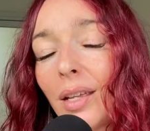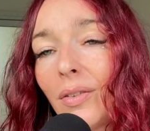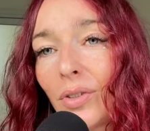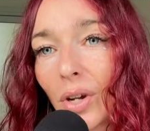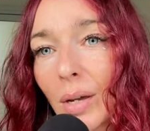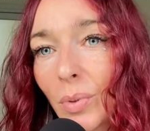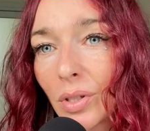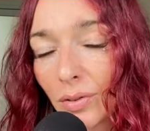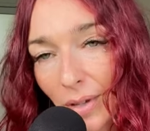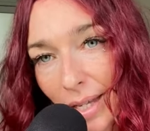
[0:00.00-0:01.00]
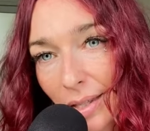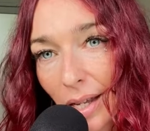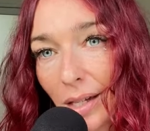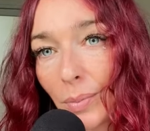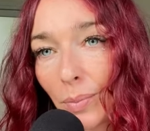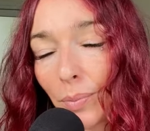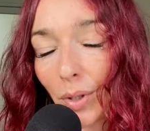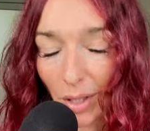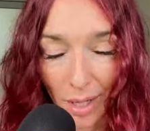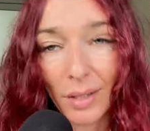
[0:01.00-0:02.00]
if you're able to face it in a
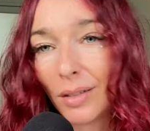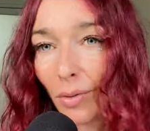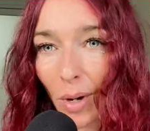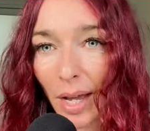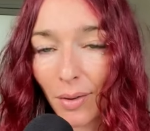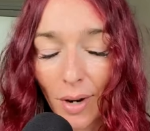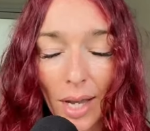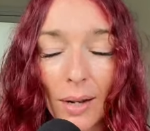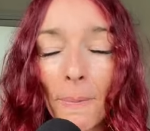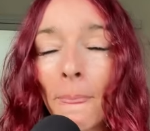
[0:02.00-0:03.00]
productive way, right?